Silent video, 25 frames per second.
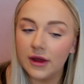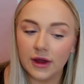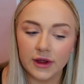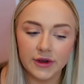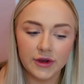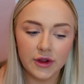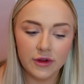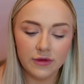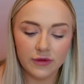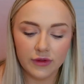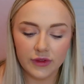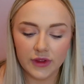I
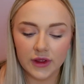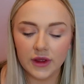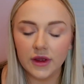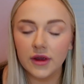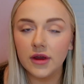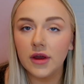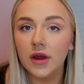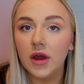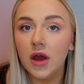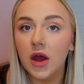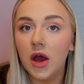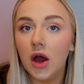don't
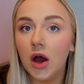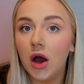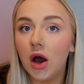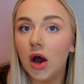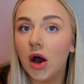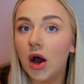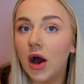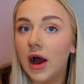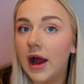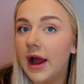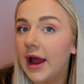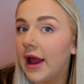think
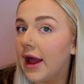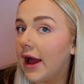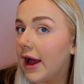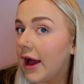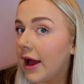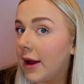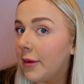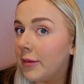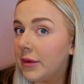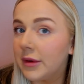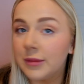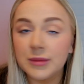I
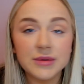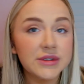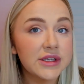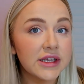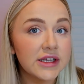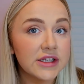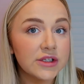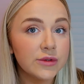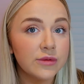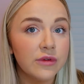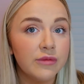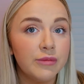am
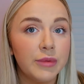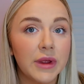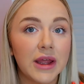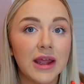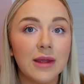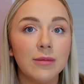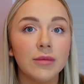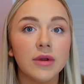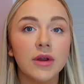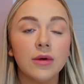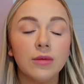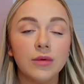obsessed with
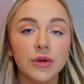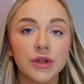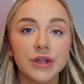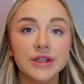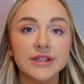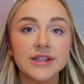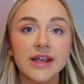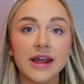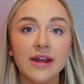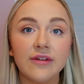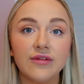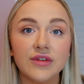Beam and I want to
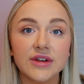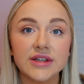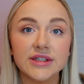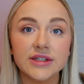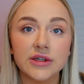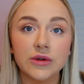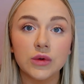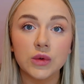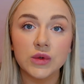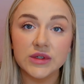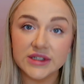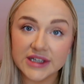use it every
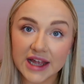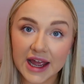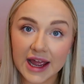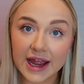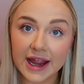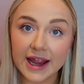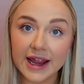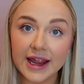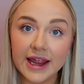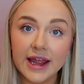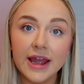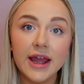single
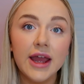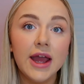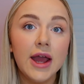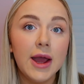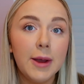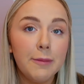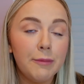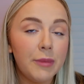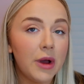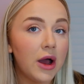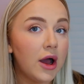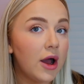day,
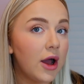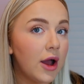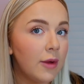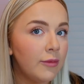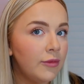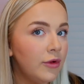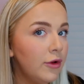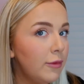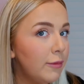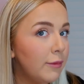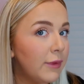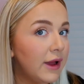but I'm
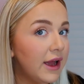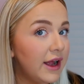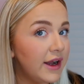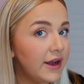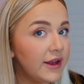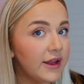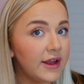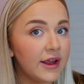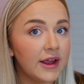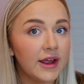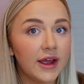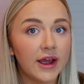not mad
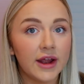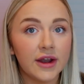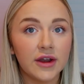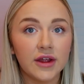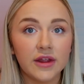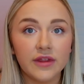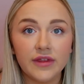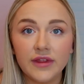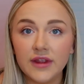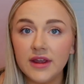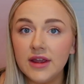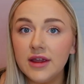at it, and
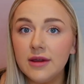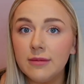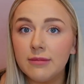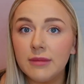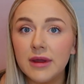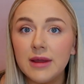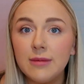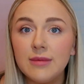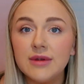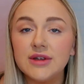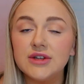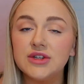I think
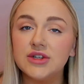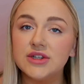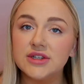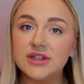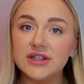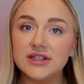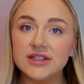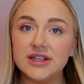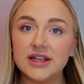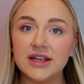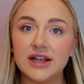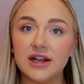maybe it's just
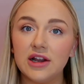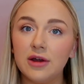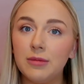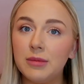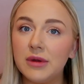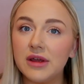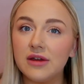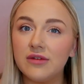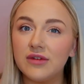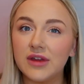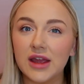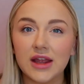going to take a little
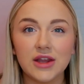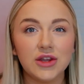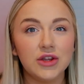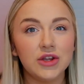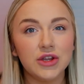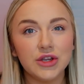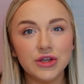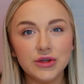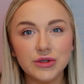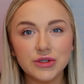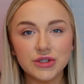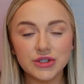bit of getting
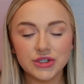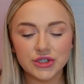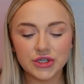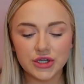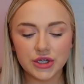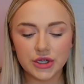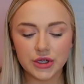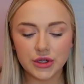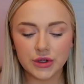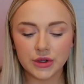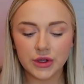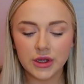used
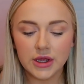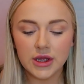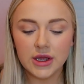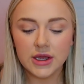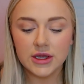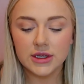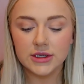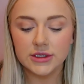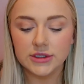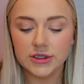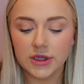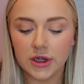to.
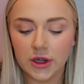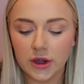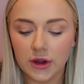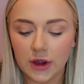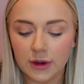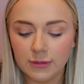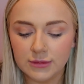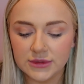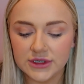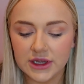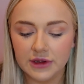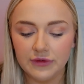So
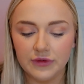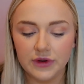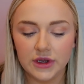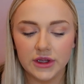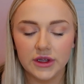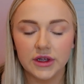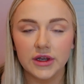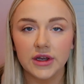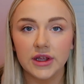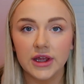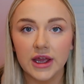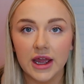I'm definitely
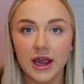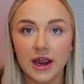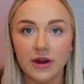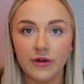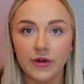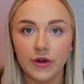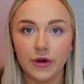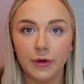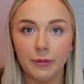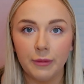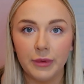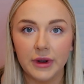going to
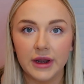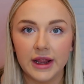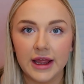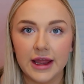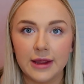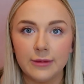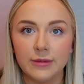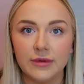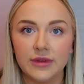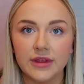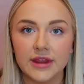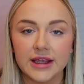carry on
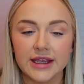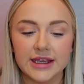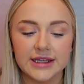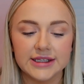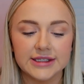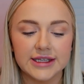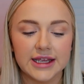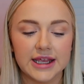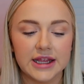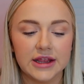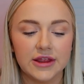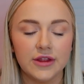playing with
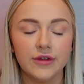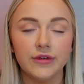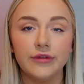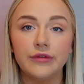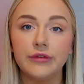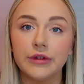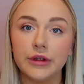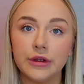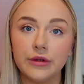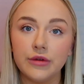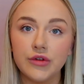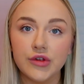these in the
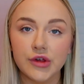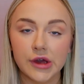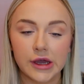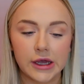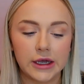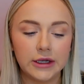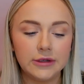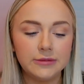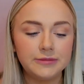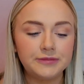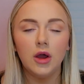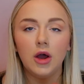
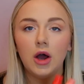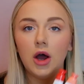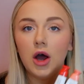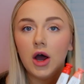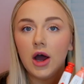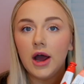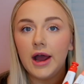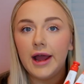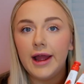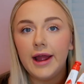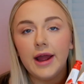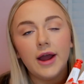future.
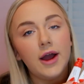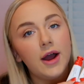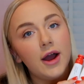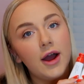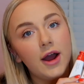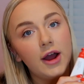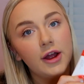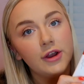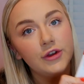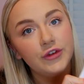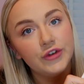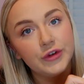I
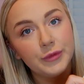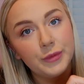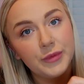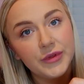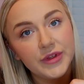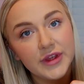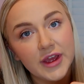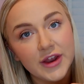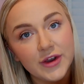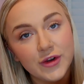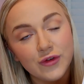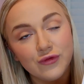
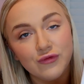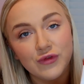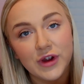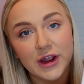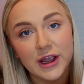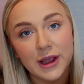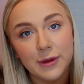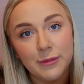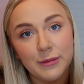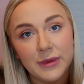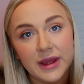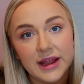100%
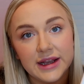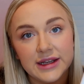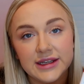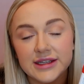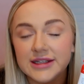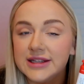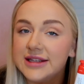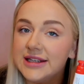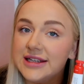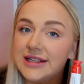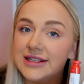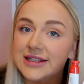
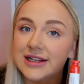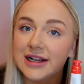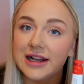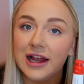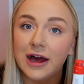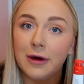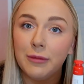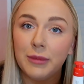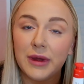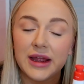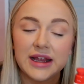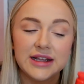recommend these
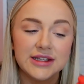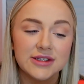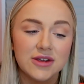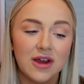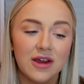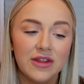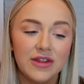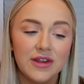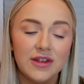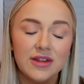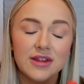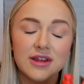cloud paints.
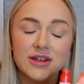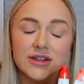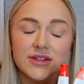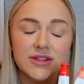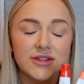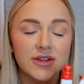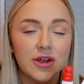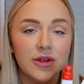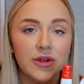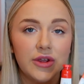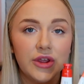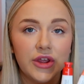I think they're
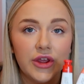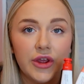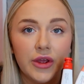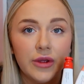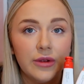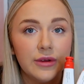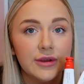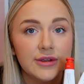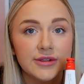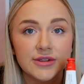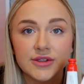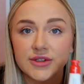so
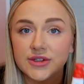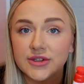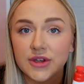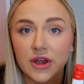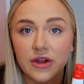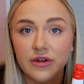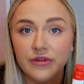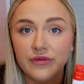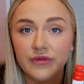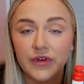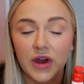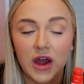cute and
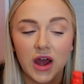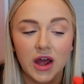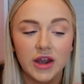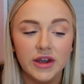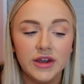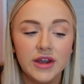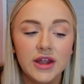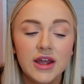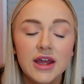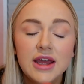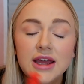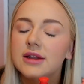so
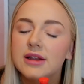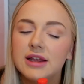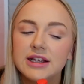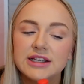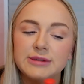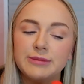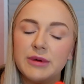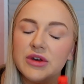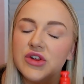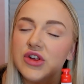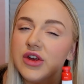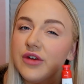fun,
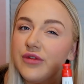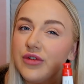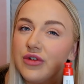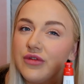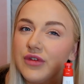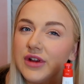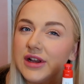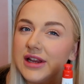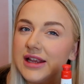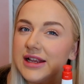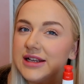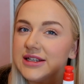especially if you're
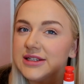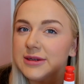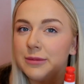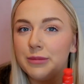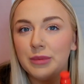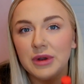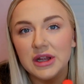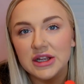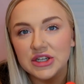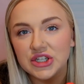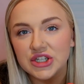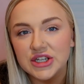really into
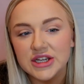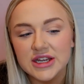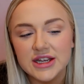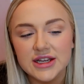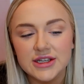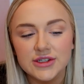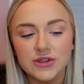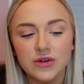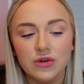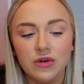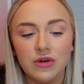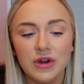
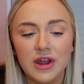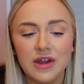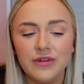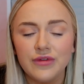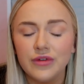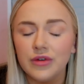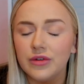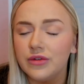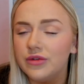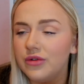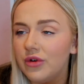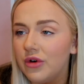blushes, or if
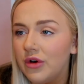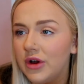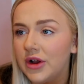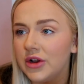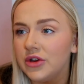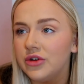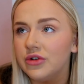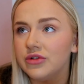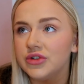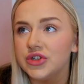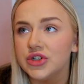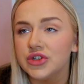you're not
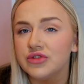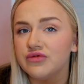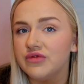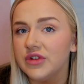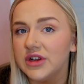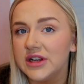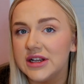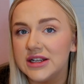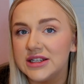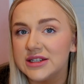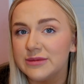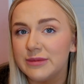and you're just
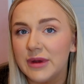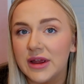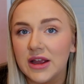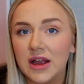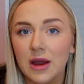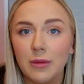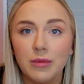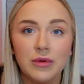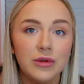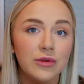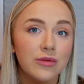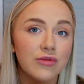really into
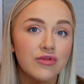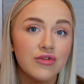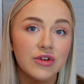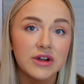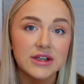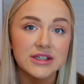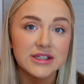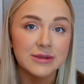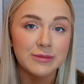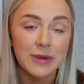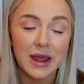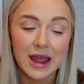makeup and you'll
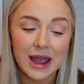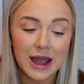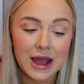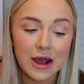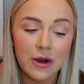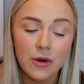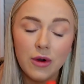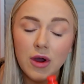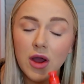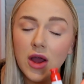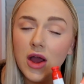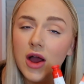try some
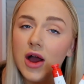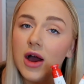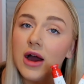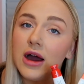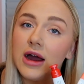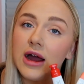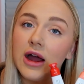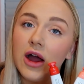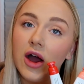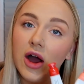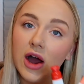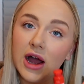out.
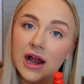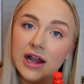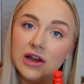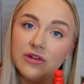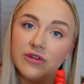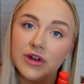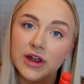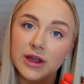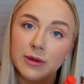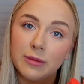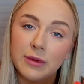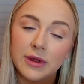I highly
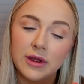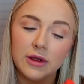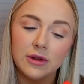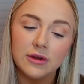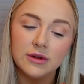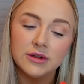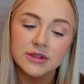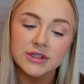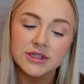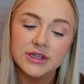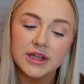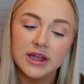recommend
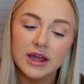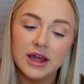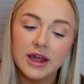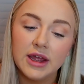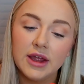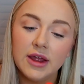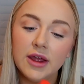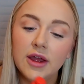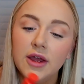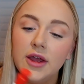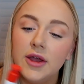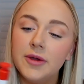Glossier.